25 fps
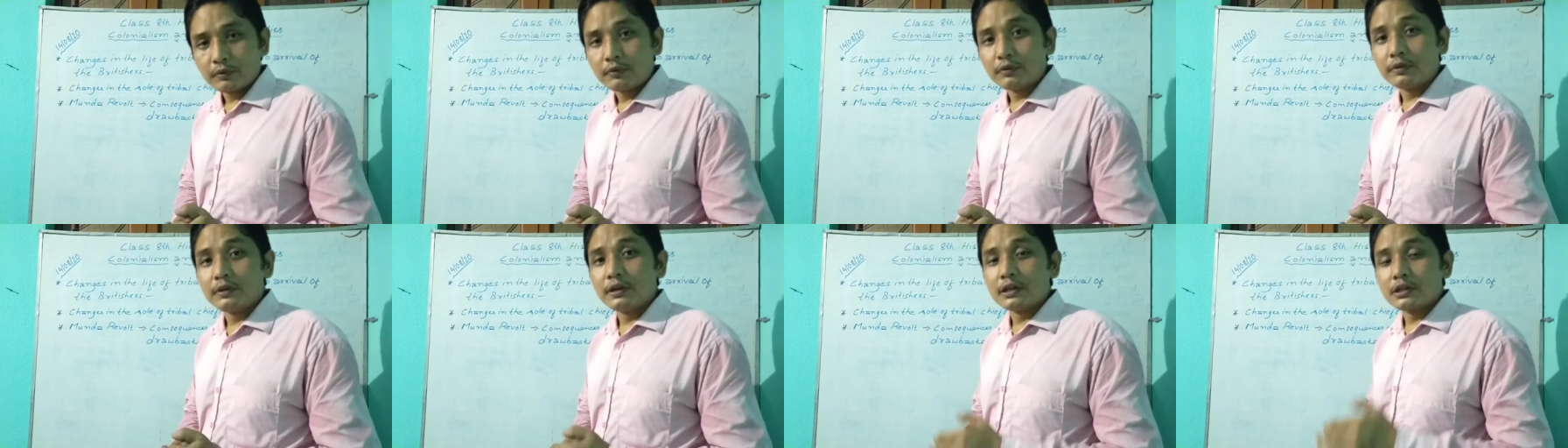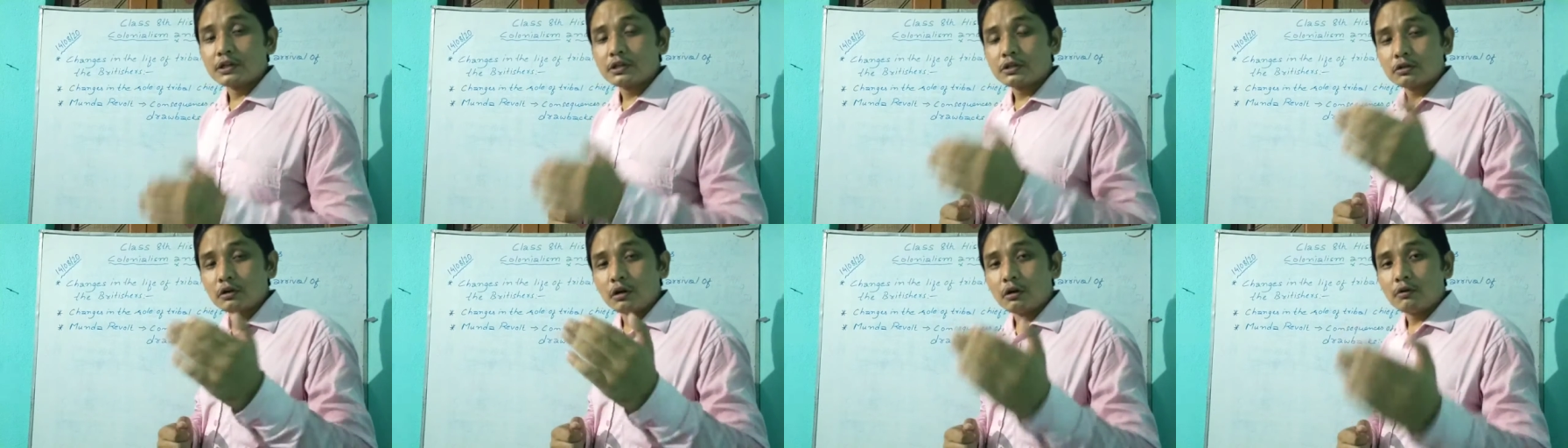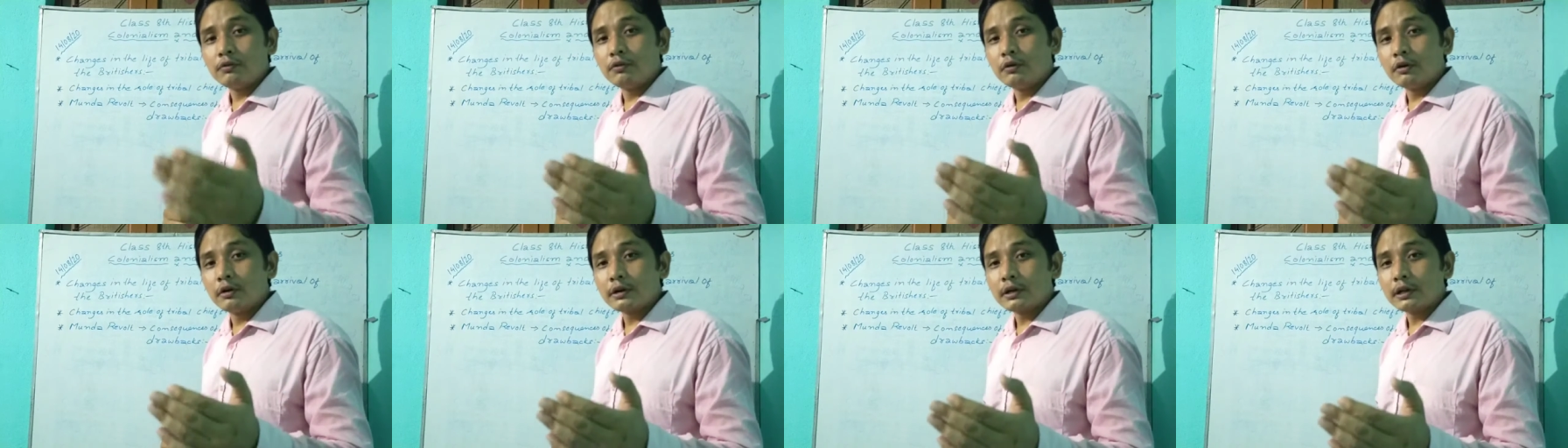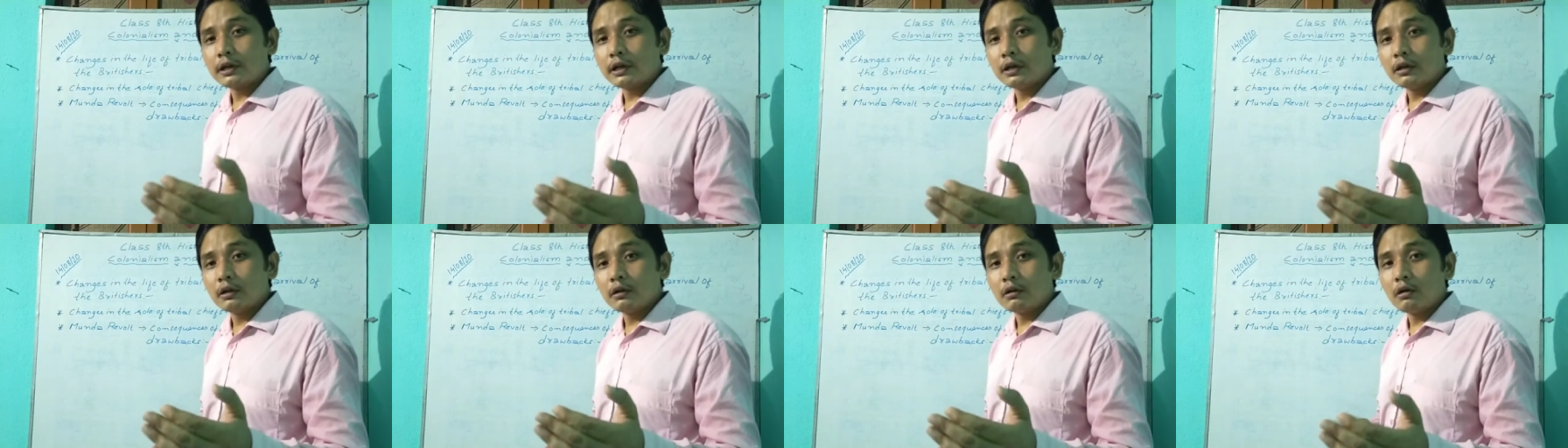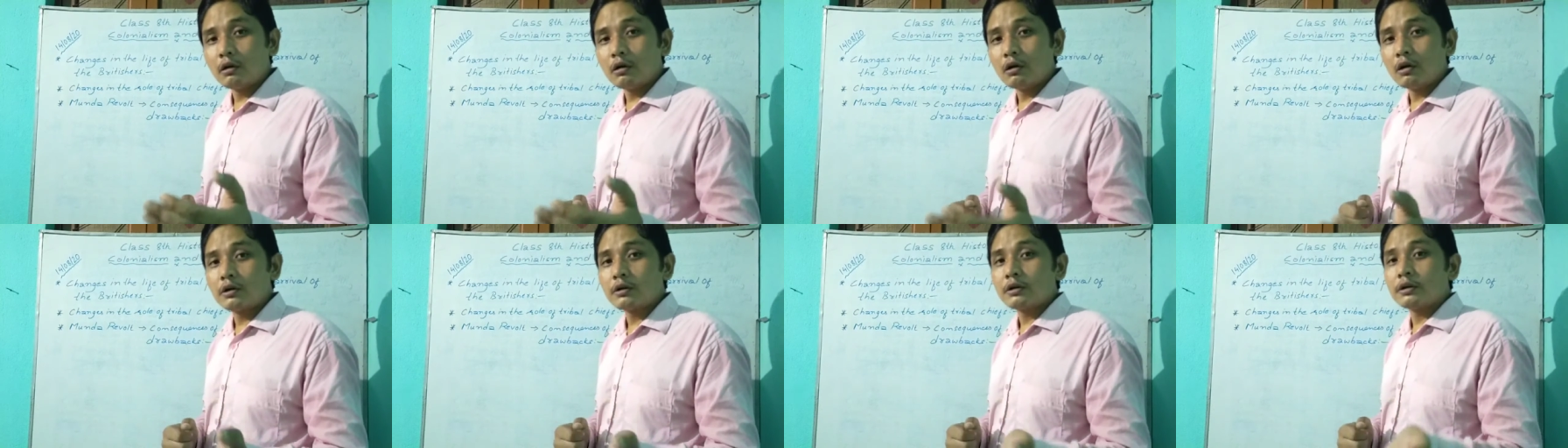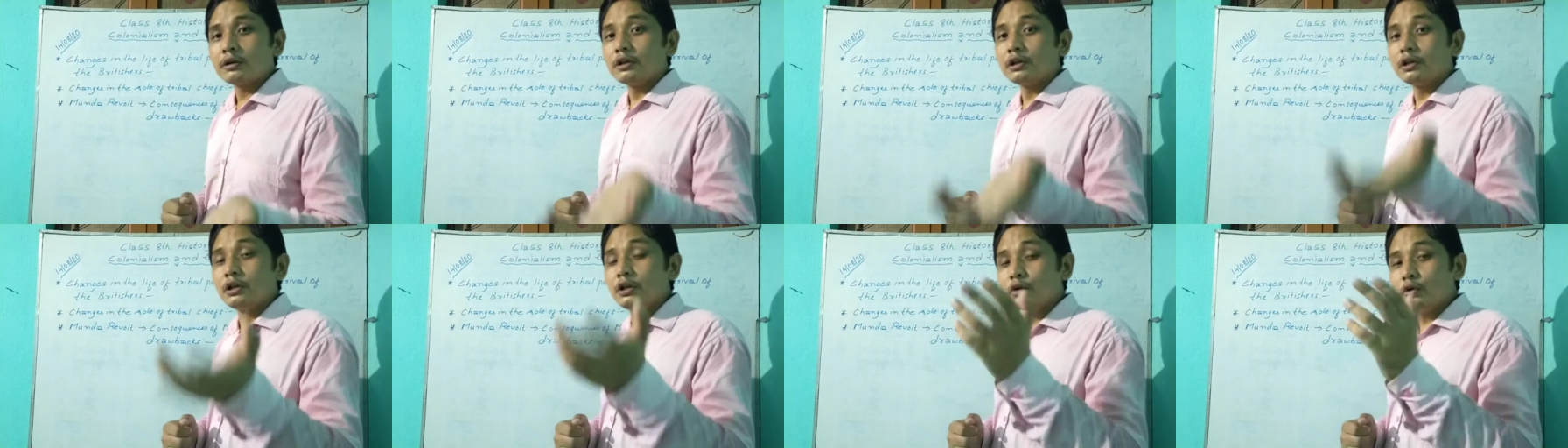They suffered a
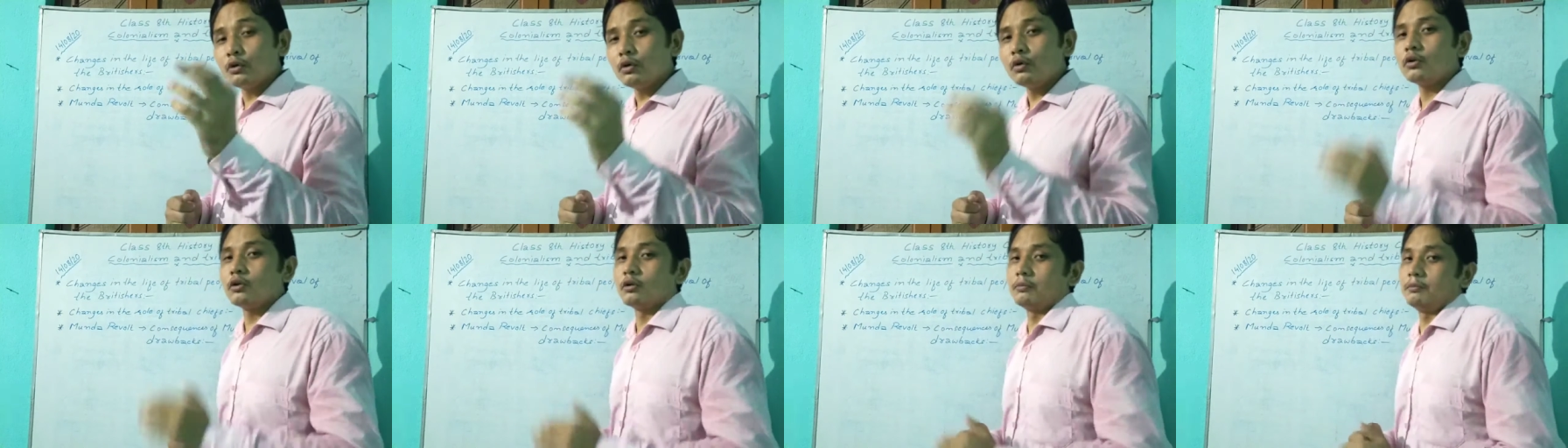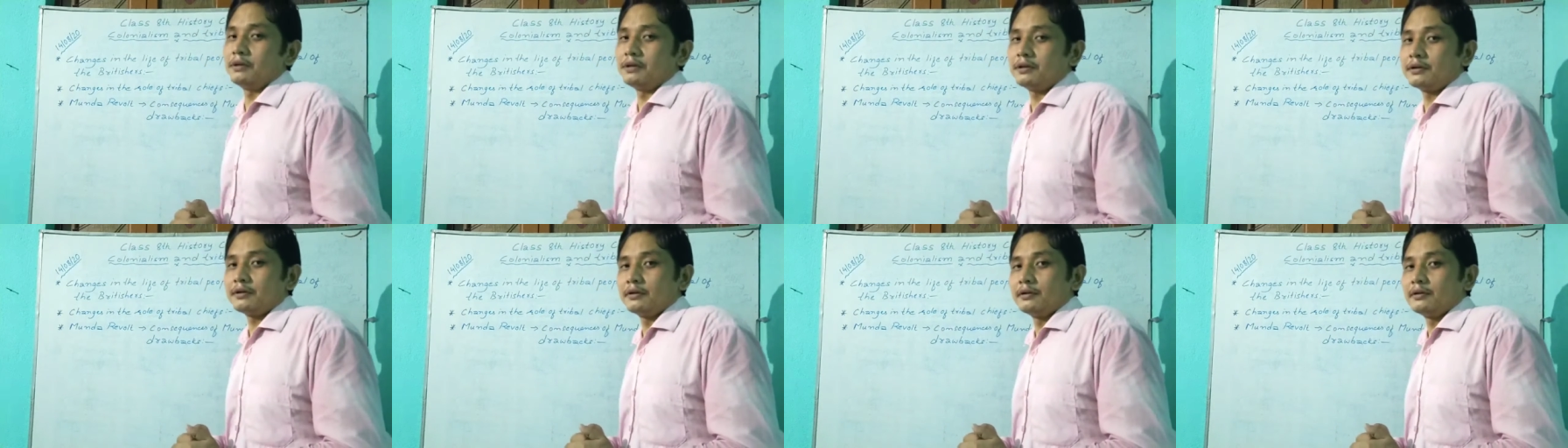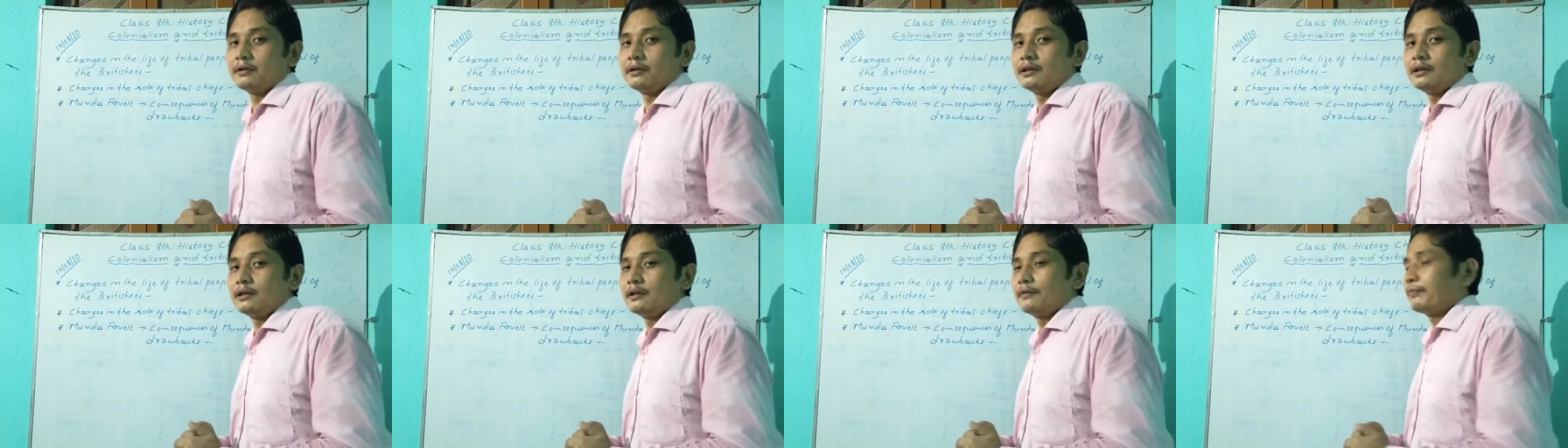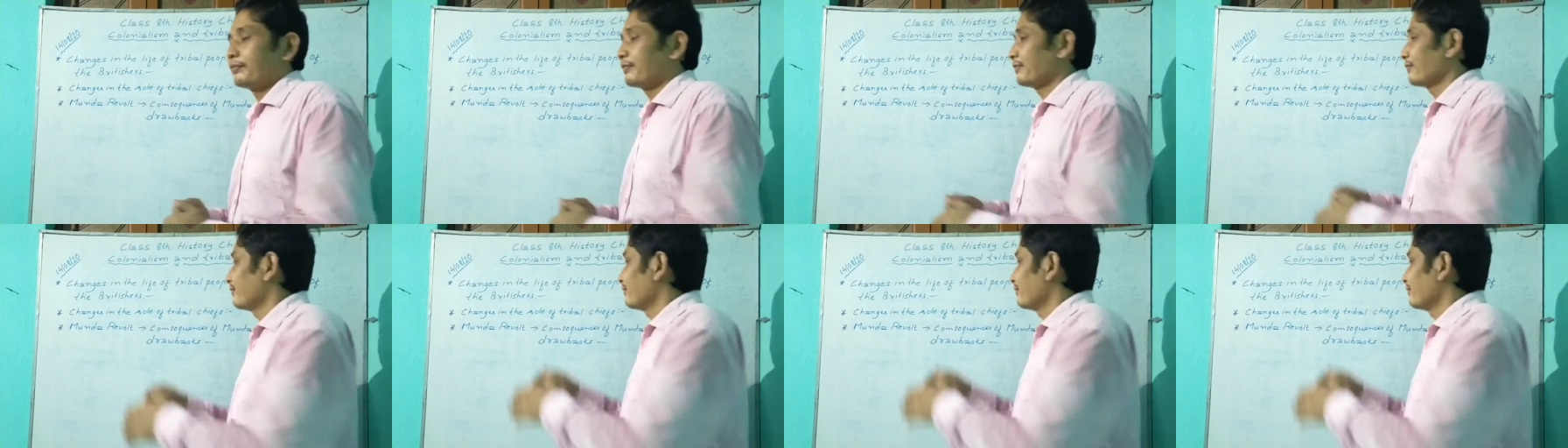lot economically.